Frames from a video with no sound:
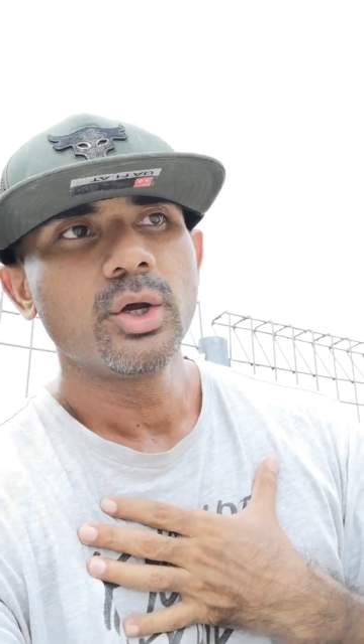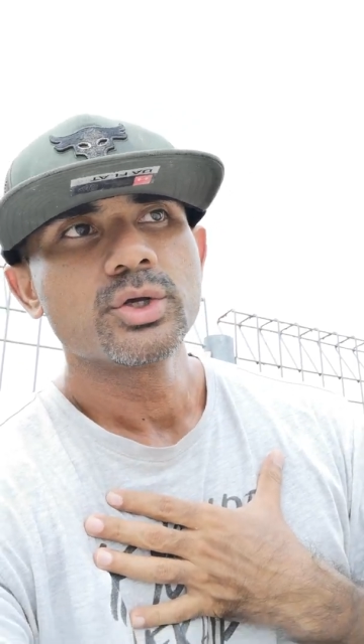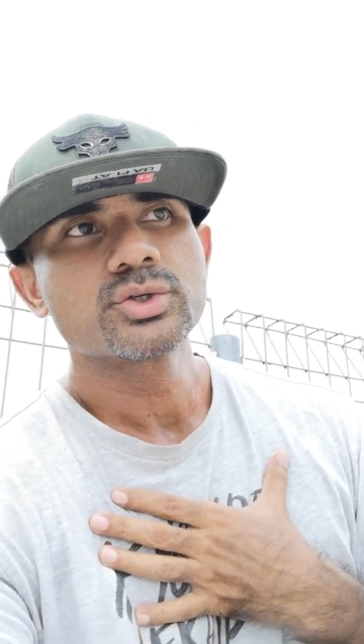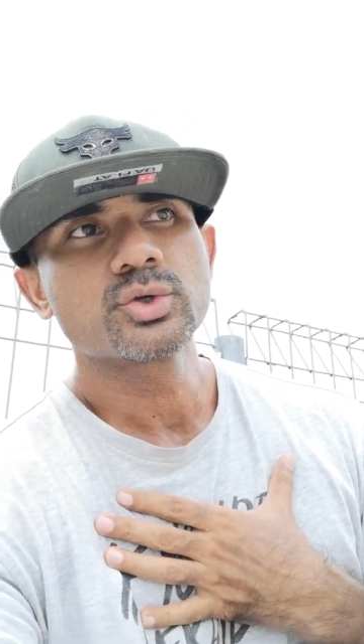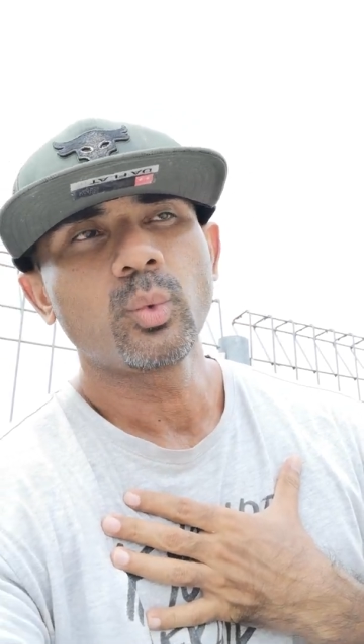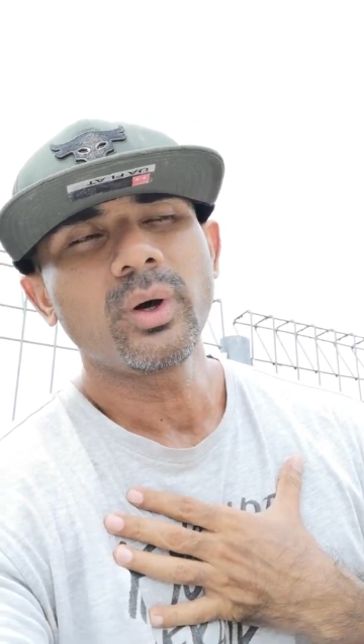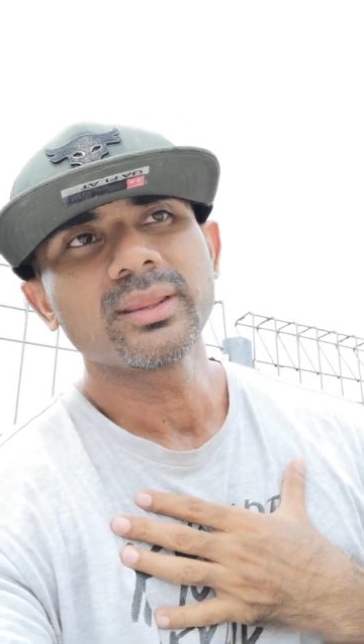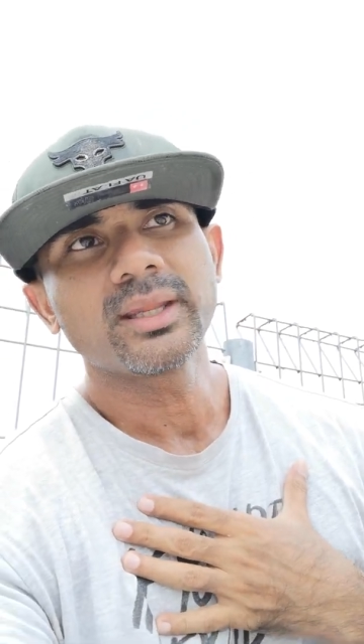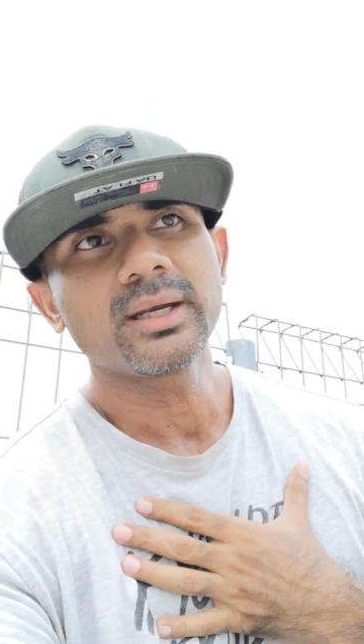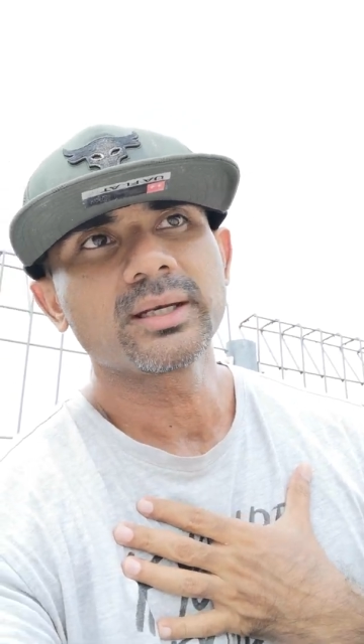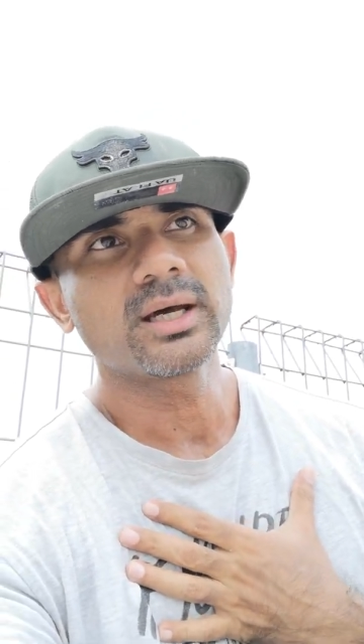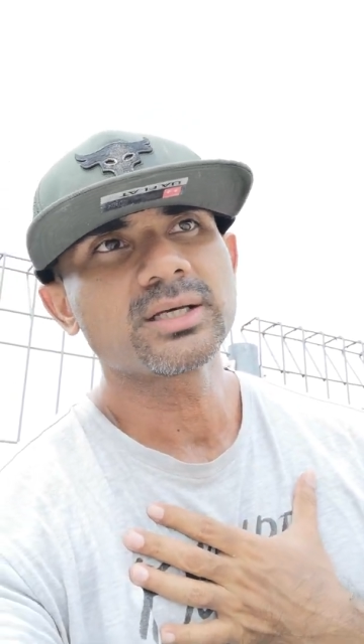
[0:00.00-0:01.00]
So what
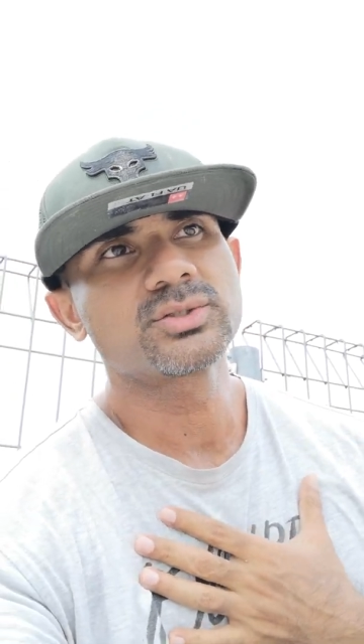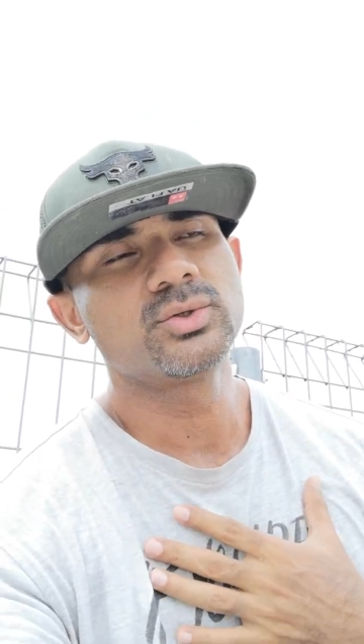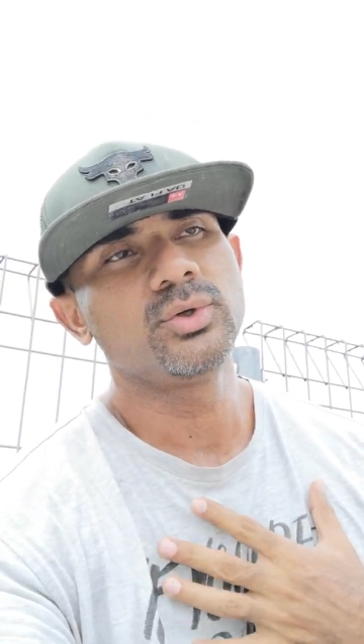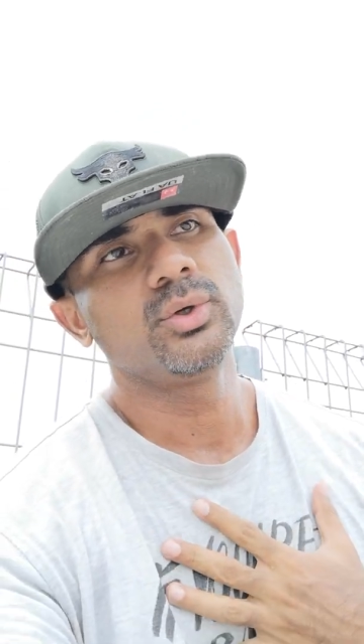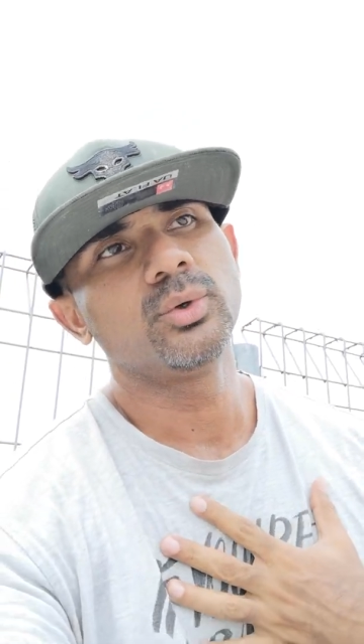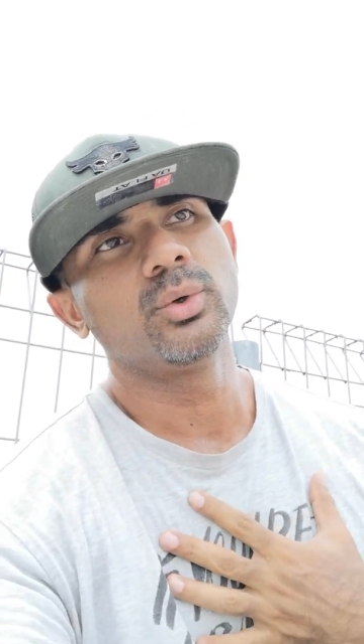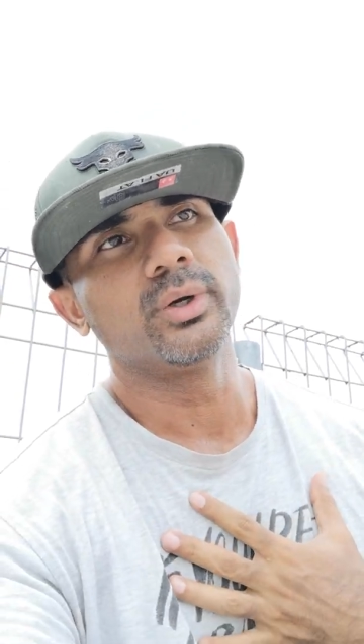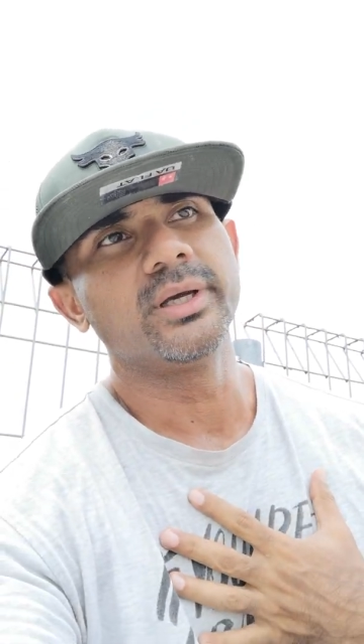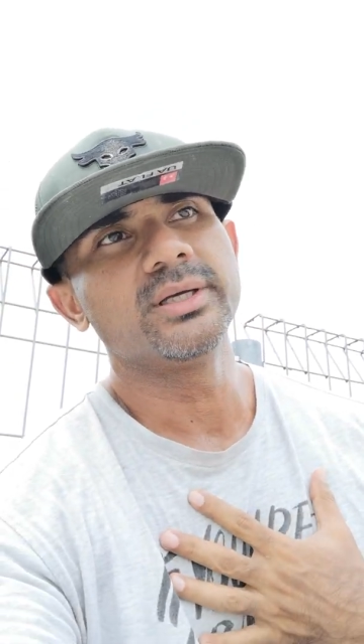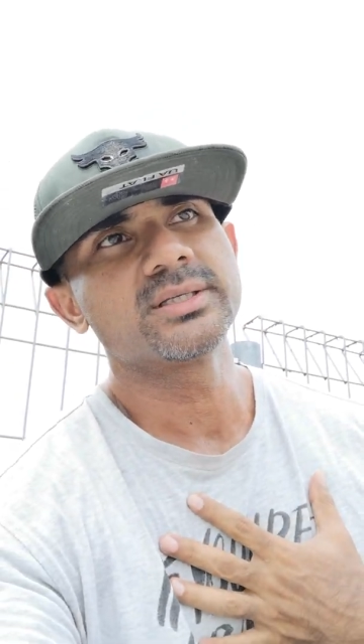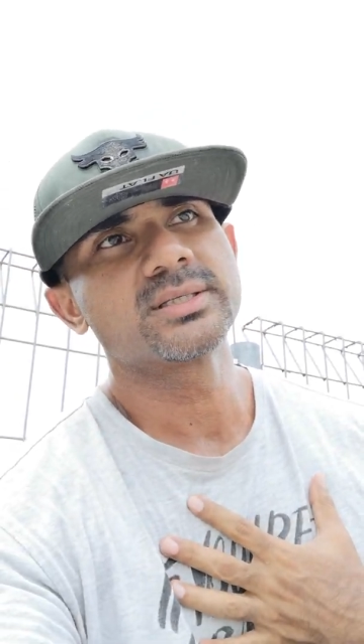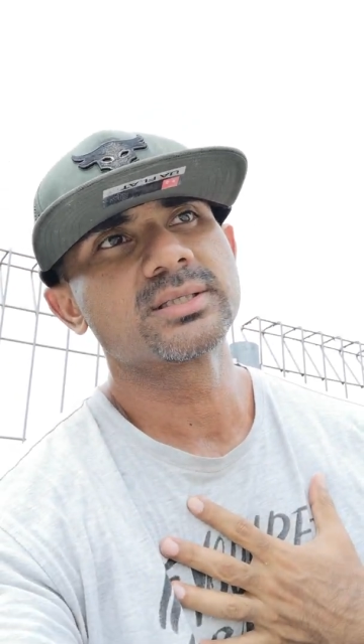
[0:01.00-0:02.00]
that does to you
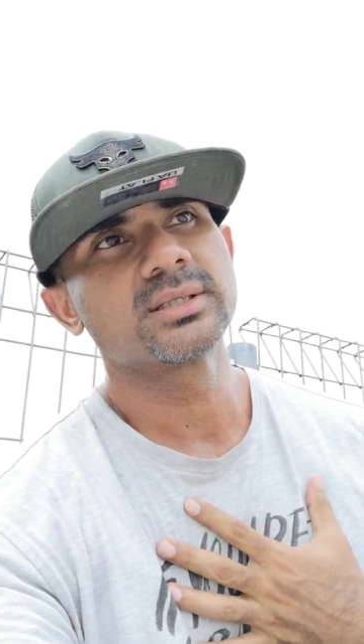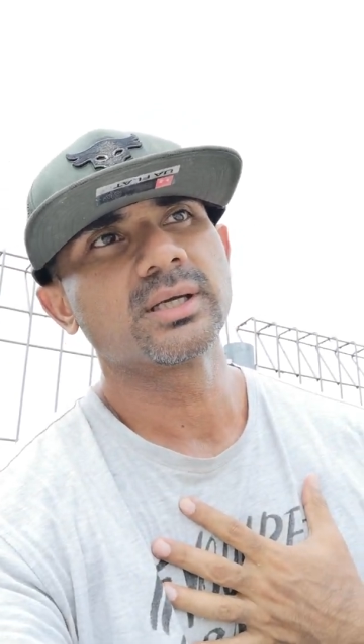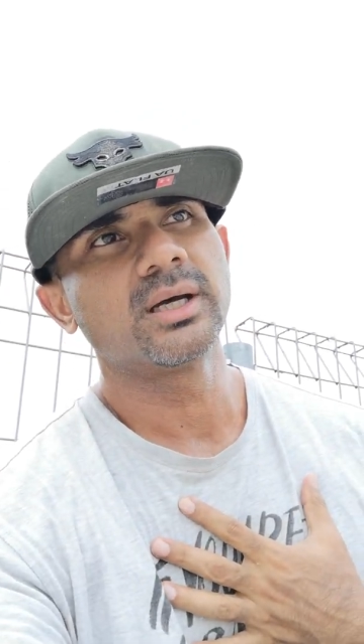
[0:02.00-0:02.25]
is